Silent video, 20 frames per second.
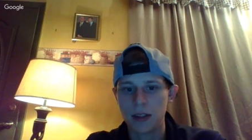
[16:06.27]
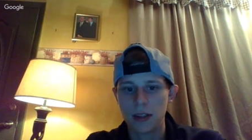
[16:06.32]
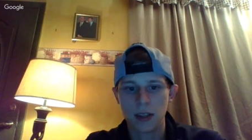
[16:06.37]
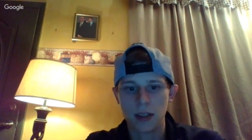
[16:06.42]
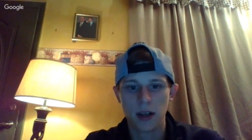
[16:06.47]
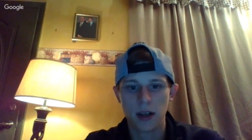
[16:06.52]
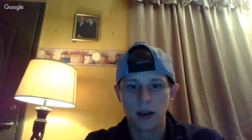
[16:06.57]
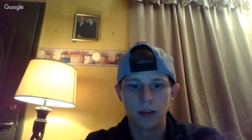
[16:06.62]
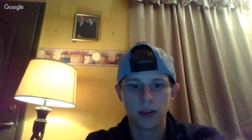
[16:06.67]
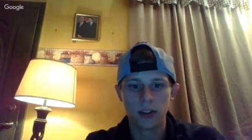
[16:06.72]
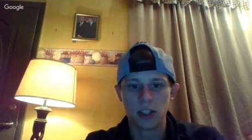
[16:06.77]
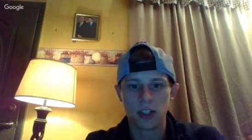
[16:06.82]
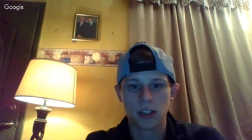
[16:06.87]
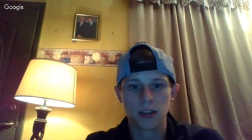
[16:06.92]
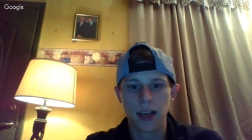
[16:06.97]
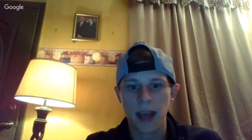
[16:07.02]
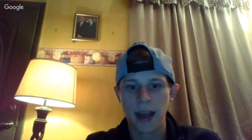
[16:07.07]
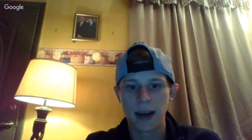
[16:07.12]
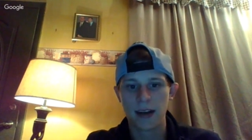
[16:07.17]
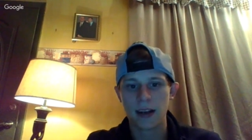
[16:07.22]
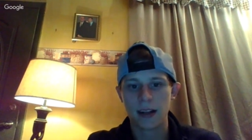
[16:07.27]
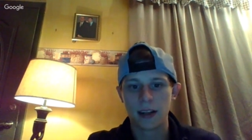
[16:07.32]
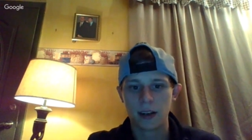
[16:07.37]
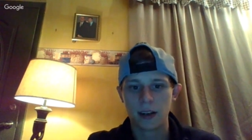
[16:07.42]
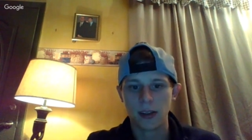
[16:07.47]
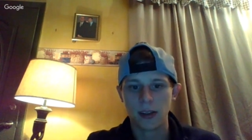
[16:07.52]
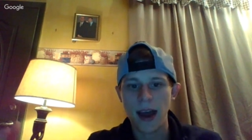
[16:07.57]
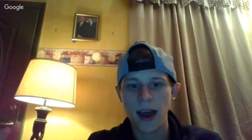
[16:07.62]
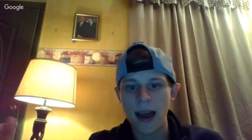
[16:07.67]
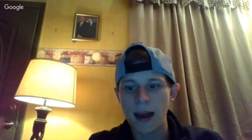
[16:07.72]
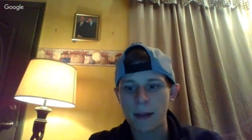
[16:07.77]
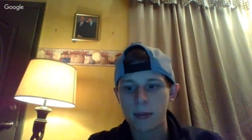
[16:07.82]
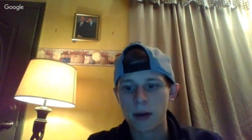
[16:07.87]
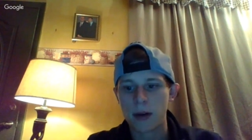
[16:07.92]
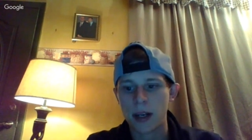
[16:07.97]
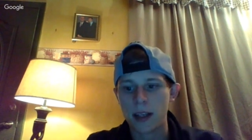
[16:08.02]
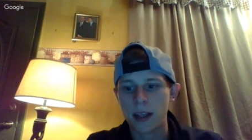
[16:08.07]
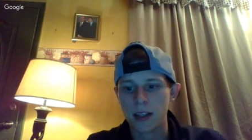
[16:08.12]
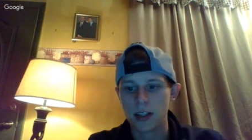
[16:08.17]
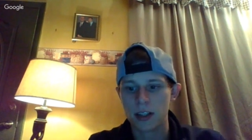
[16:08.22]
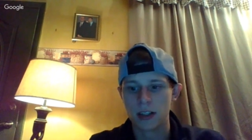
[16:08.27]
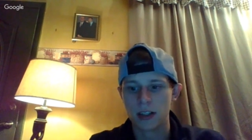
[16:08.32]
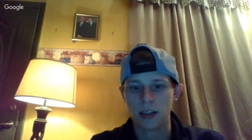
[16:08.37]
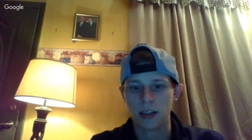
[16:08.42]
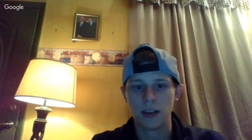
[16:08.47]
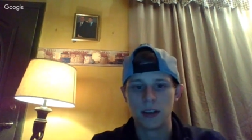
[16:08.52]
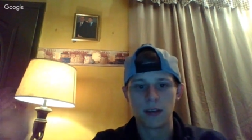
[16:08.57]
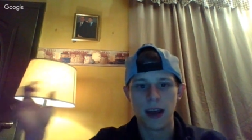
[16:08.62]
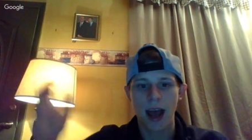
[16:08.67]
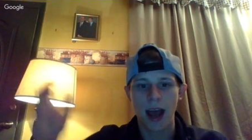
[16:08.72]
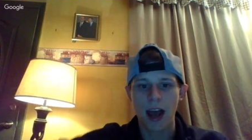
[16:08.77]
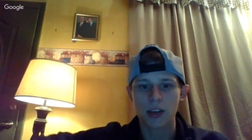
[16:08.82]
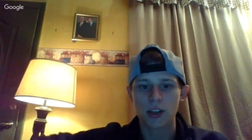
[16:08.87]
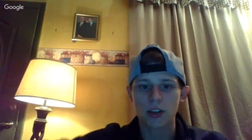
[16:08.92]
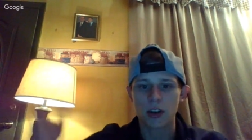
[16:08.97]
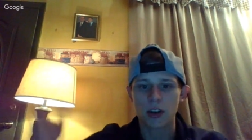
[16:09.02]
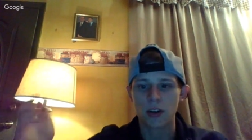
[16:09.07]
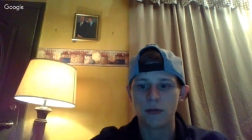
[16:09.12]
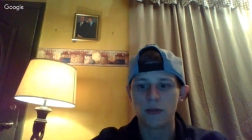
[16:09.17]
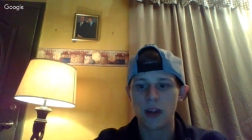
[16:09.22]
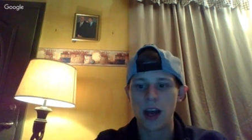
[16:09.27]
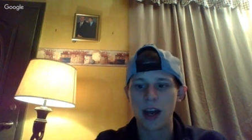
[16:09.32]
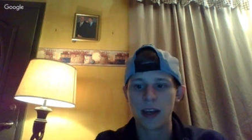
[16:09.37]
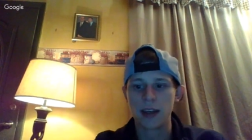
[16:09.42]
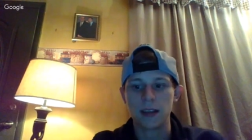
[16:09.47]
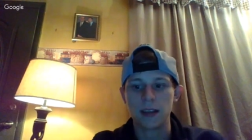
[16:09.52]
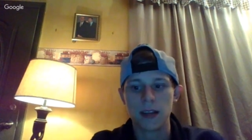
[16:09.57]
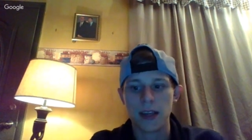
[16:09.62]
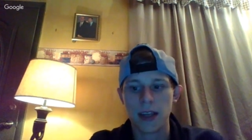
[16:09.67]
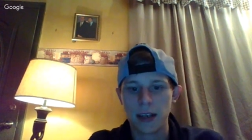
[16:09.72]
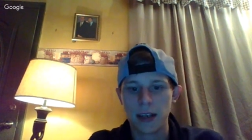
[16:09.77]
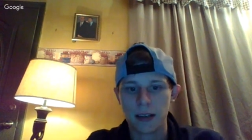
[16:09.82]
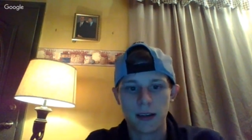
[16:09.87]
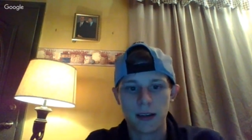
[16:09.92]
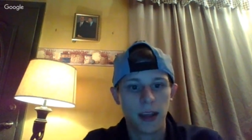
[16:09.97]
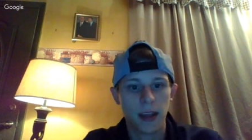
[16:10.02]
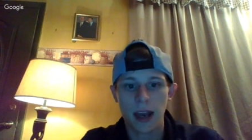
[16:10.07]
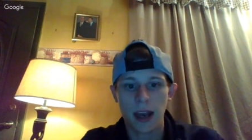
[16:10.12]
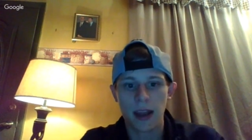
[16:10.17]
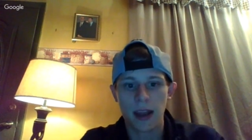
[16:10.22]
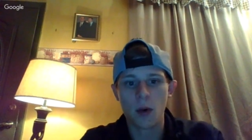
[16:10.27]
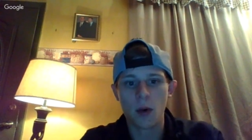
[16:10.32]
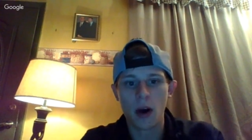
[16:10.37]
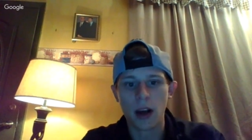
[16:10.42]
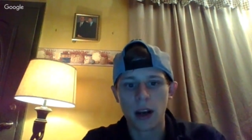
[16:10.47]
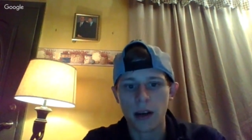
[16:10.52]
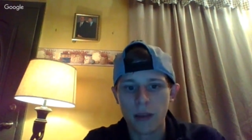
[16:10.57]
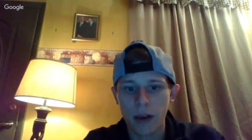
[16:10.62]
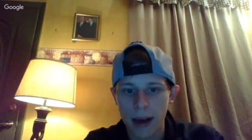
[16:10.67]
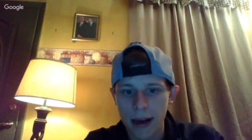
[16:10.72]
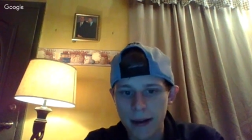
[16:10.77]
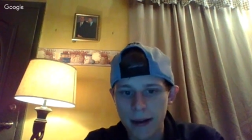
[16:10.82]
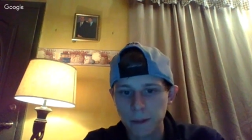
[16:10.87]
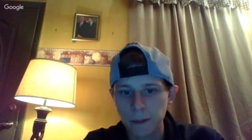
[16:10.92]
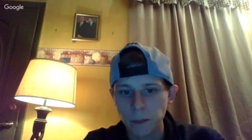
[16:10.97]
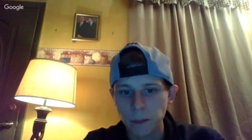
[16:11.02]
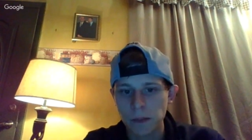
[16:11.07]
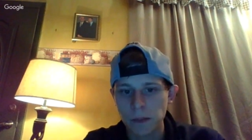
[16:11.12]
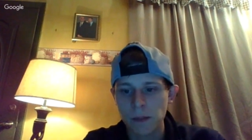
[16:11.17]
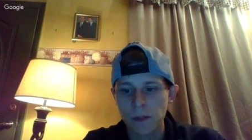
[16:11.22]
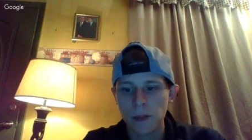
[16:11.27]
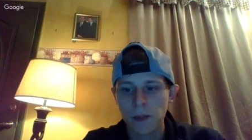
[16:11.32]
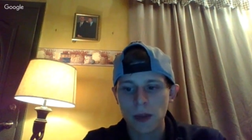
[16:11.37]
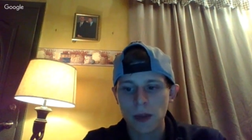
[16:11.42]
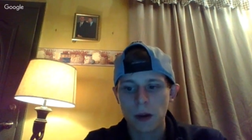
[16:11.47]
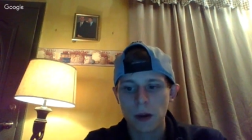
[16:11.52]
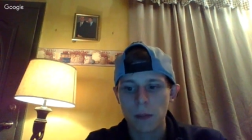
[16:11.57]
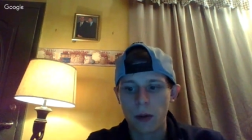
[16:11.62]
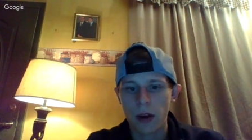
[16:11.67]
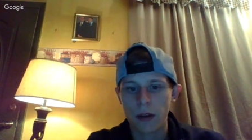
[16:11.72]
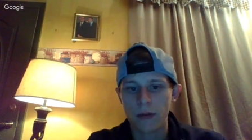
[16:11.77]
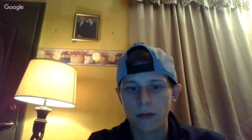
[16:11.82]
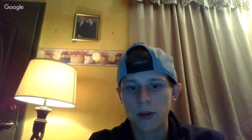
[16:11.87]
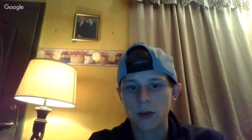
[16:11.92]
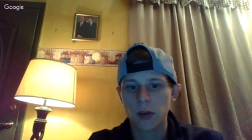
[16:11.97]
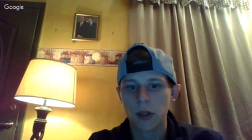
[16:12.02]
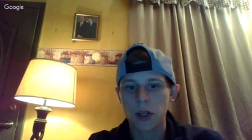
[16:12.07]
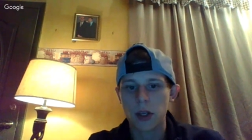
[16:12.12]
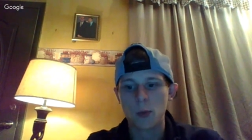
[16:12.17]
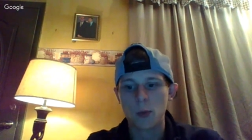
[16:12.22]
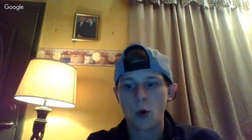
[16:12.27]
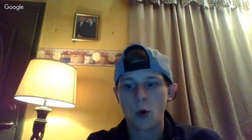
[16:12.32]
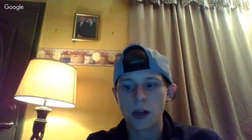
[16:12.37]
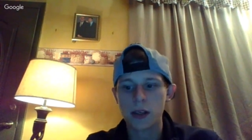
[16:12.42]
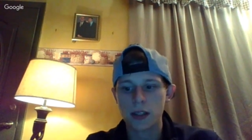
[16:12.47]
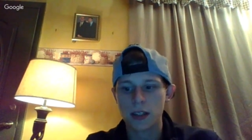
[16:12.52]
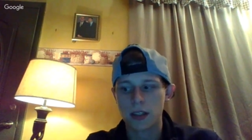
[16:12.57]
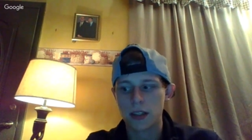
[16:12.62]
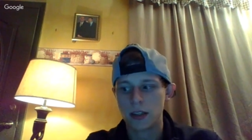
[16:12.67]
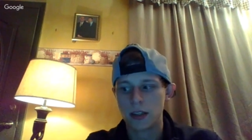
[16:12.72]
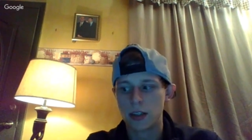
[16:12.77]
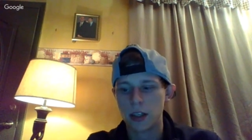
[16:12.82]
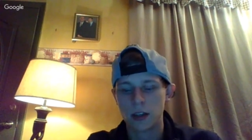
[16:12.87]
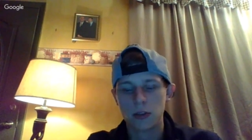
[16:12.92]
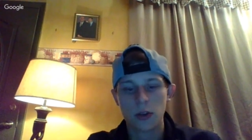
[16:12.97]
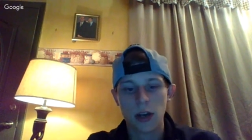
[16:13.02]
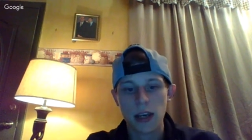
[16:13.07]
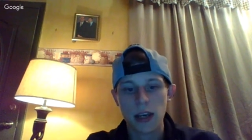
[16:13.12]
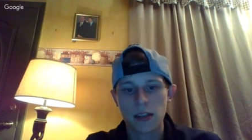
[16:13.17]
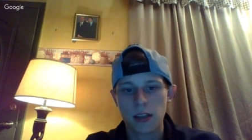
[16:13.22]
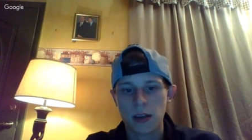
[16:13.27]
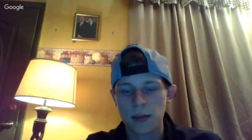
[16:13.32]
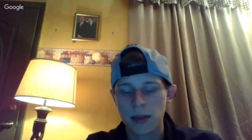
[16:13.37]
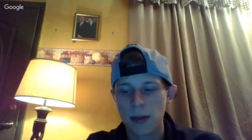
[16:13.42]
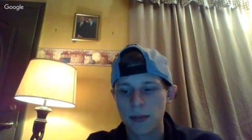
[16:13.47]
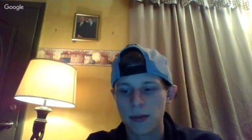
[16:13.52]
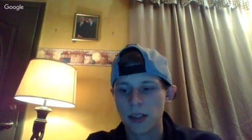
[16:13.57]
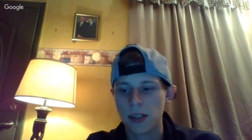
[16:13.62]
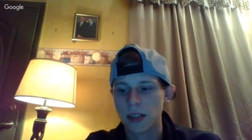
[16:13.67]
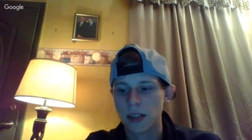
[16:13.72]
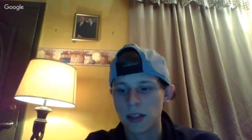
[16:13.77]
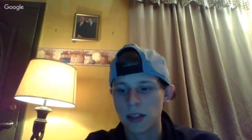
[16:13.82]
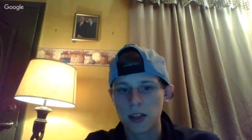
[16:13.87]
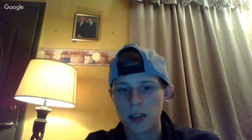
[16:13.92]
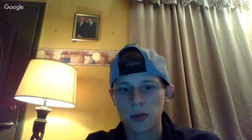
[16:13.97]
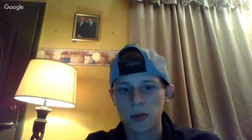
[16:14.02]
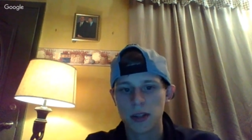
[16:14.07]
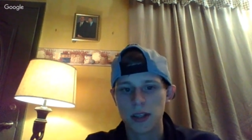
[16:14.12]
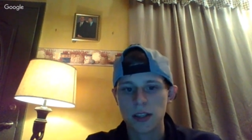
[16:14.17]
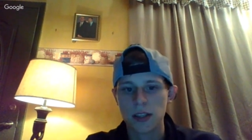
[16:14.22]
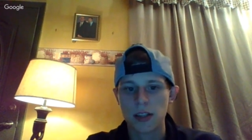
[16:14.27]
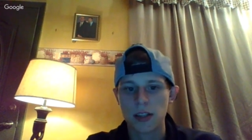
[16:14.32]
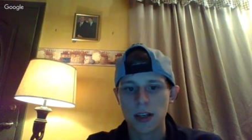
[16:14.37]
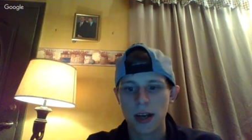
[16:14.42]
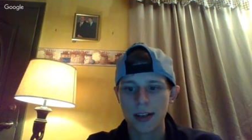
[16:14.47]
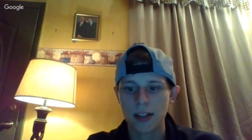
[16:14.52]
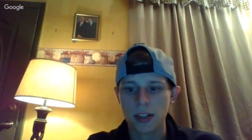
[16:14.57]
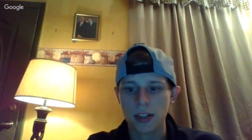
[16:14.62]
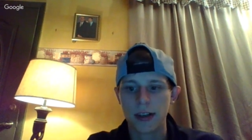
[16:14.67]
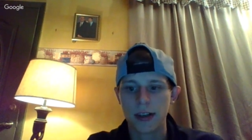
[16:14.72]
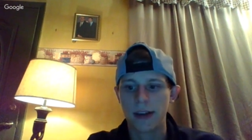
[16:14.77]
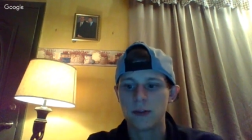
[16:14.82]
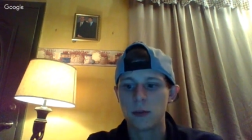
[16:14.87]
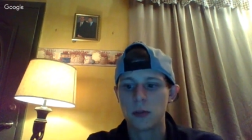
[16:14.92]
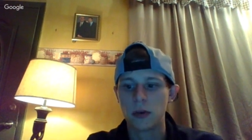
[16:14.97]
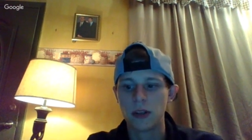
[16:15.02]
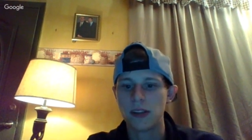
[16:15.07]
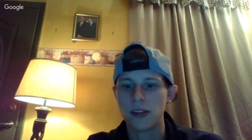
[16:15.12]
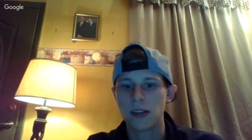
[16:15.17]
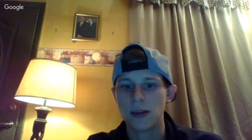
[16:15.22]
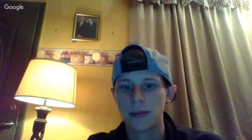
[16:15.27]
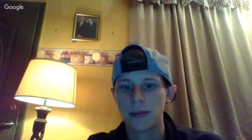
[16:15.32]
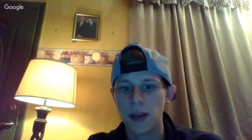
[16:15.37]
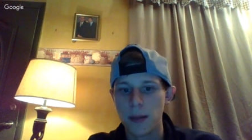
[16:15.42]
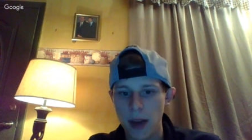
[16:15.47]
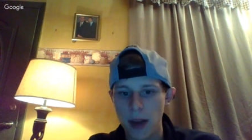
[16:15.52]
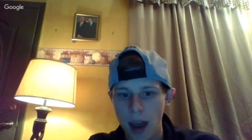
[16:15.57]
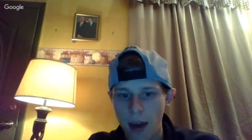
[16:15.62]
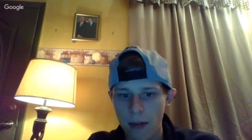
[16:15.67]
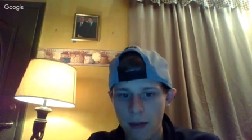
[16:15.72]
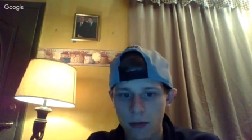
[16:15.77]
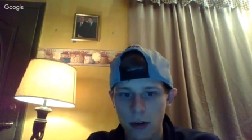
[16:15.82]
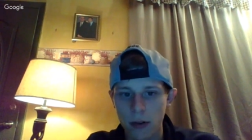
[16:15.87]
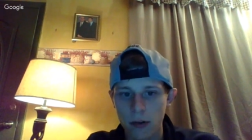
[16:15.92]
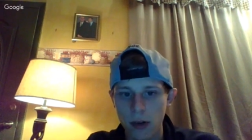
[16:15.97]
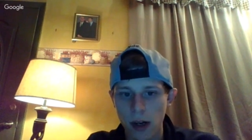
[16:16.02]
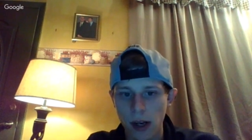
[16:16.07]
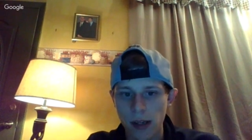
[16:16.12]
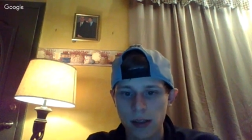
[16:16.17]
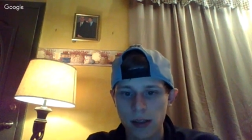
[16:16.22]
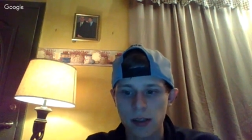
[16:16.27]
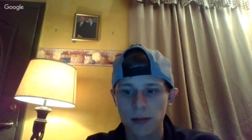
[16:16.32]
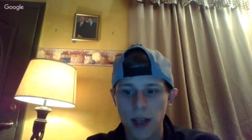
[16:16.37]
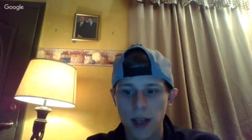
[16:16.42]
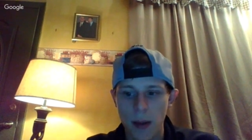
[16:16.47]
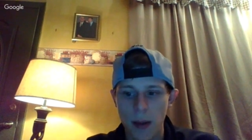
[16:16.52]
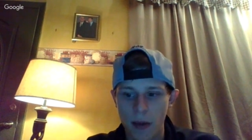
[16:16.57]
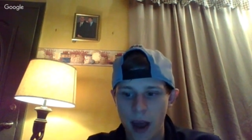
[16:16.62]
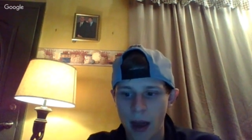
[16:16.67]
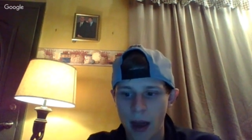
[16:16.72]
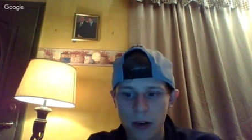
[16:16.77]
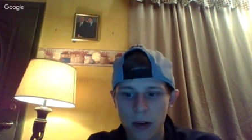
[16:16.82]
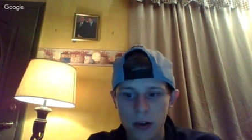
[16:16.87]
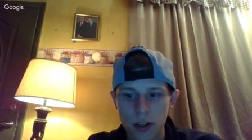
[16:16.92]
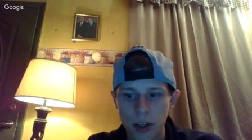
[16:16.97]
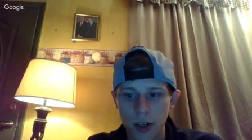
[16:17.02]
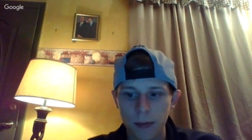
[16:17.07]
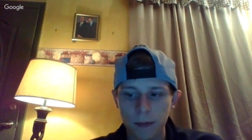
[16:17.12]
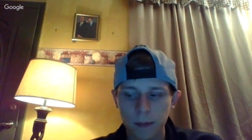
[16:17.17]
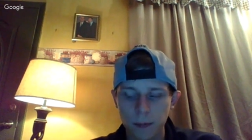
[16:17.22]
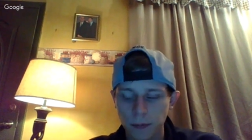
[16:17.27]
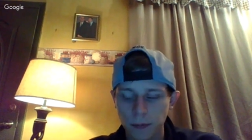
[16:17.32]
it just landed in their lap, right? It's just, cash started flying, and then they want it, right? But if you really want to create some type of success with this, you guys are going to have to put in some type of effort, right? Some type of energy.